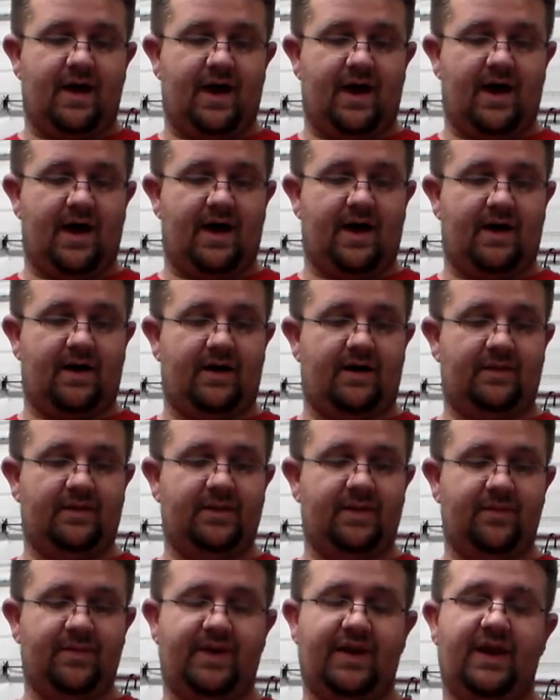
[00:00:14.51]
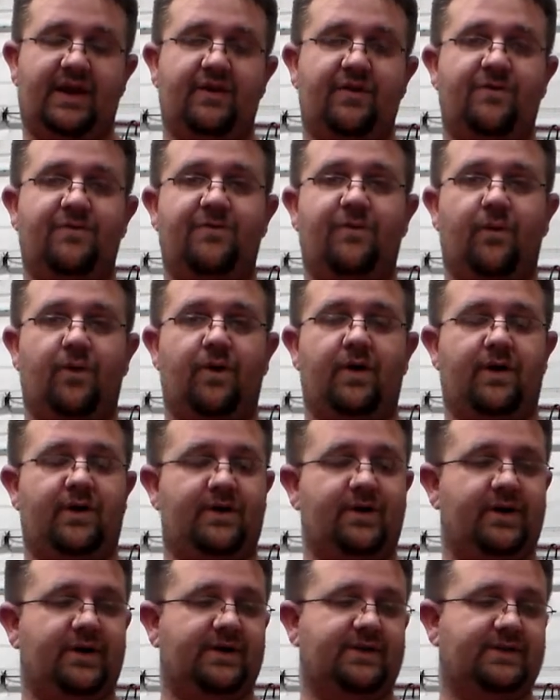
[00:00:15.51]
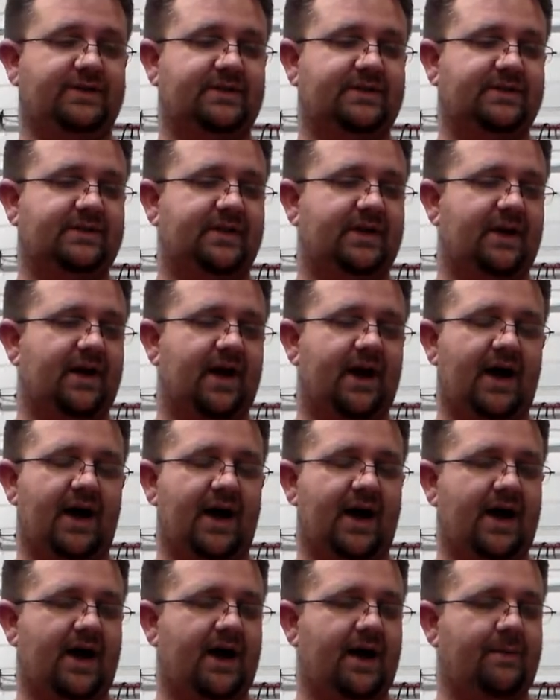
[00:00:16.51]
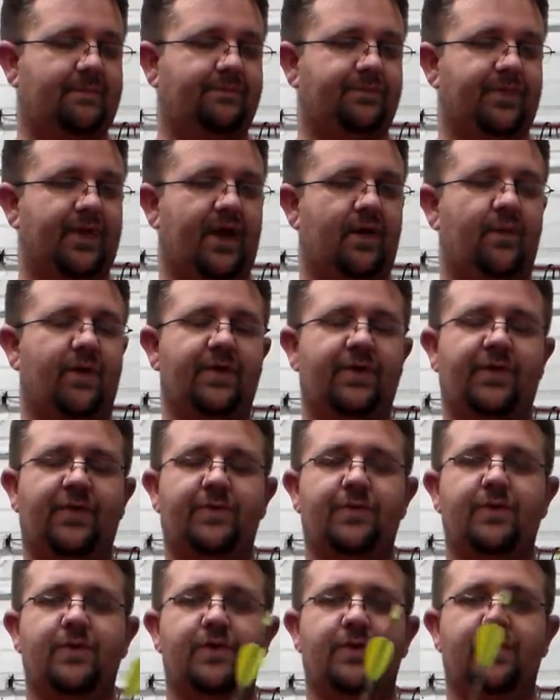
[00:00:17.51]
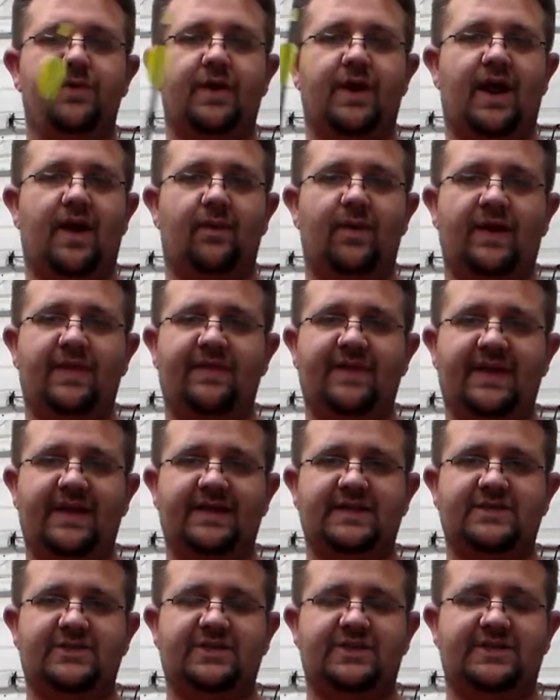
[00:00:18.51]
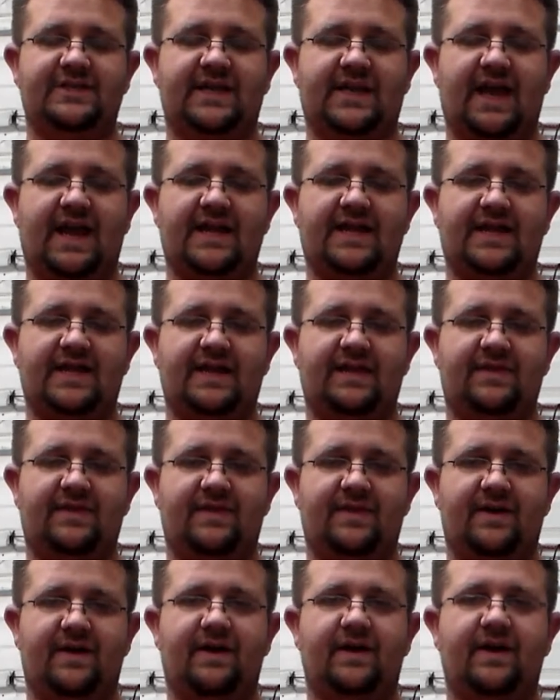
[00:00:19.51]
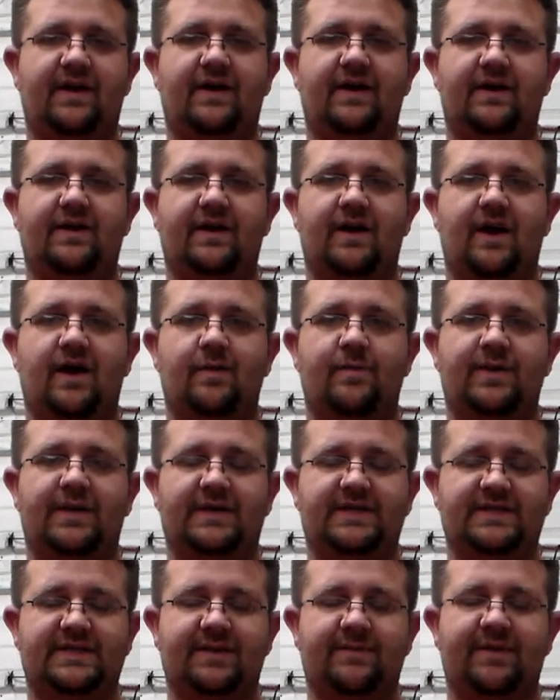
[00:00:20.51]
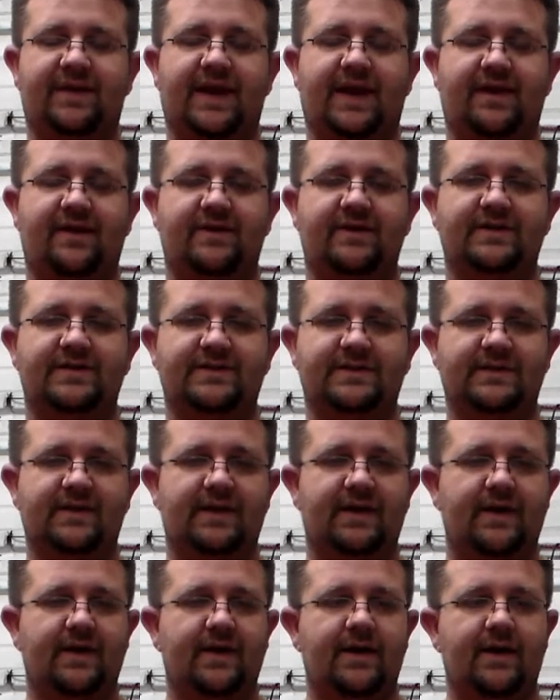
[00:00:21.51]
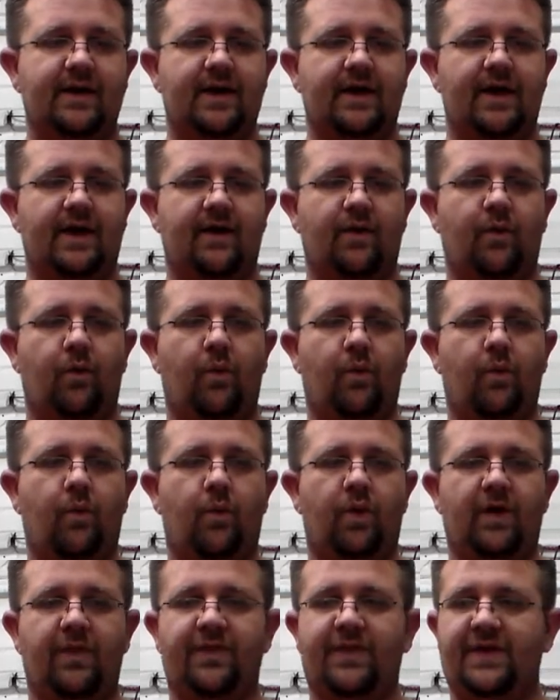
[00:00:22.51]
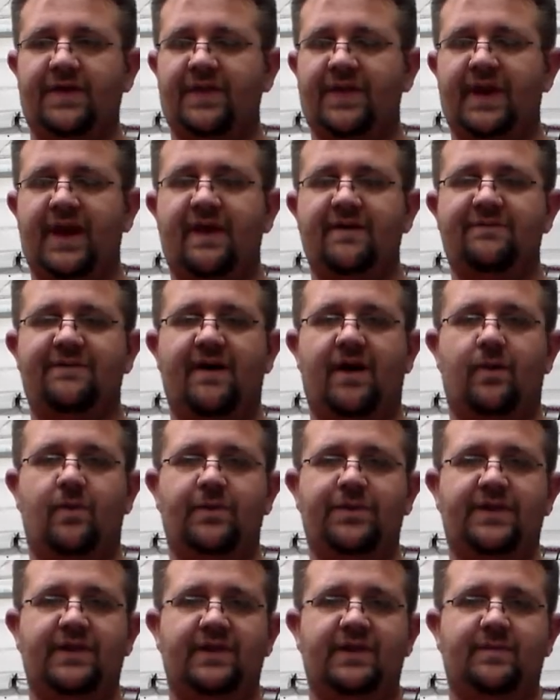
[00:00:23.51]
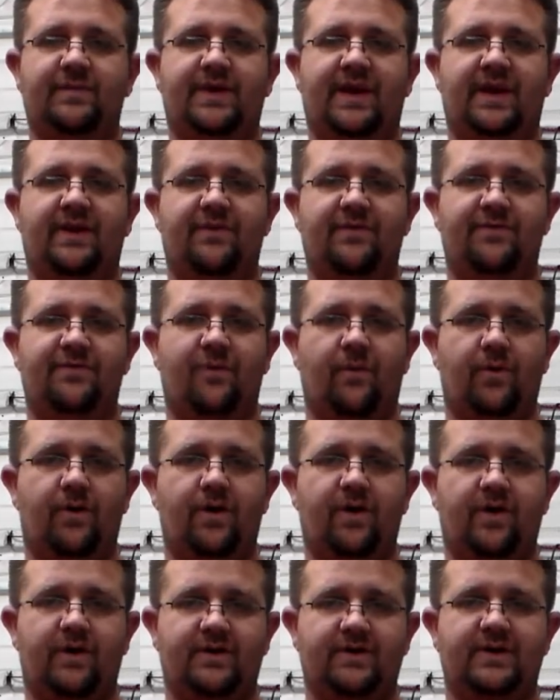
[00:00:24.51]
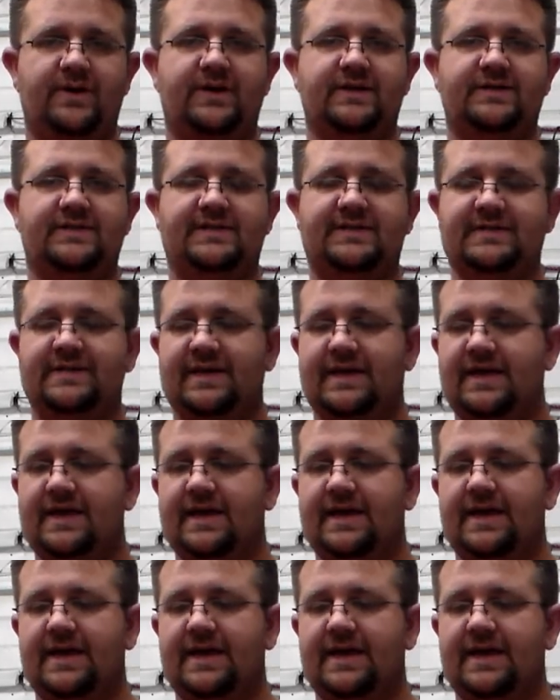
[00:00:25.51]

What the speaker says: Eliminator 400s. I went through and I weighed these just like I did the Carbon Intimidators. One thing that I found with the Eliminator 400s